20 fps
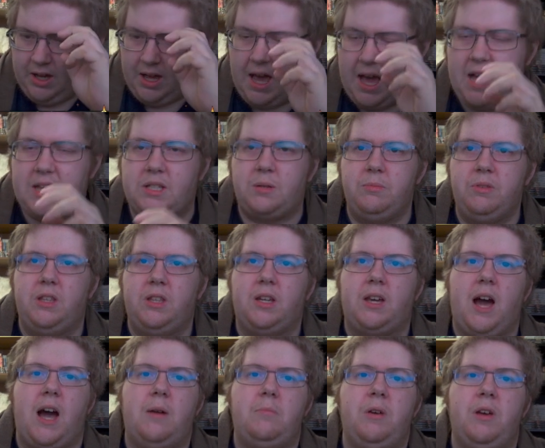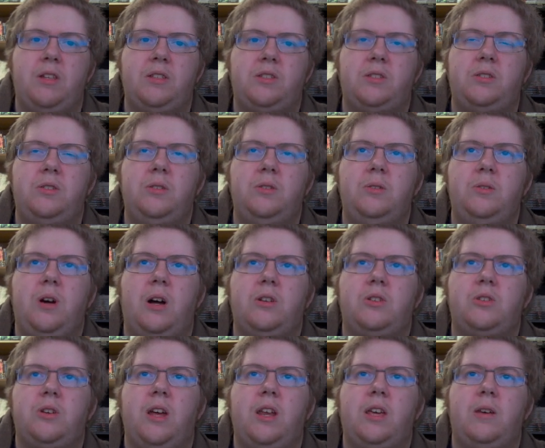Ask them in the comments too. I'll
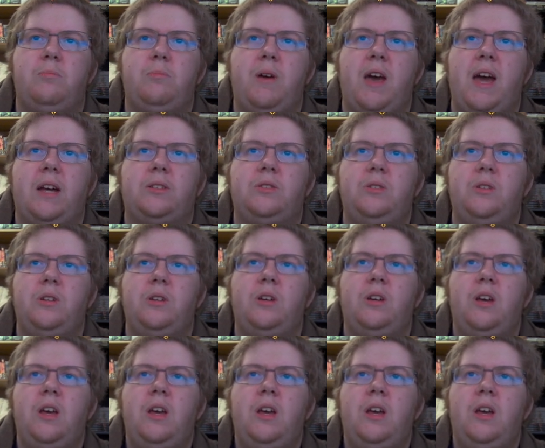try to get back to you.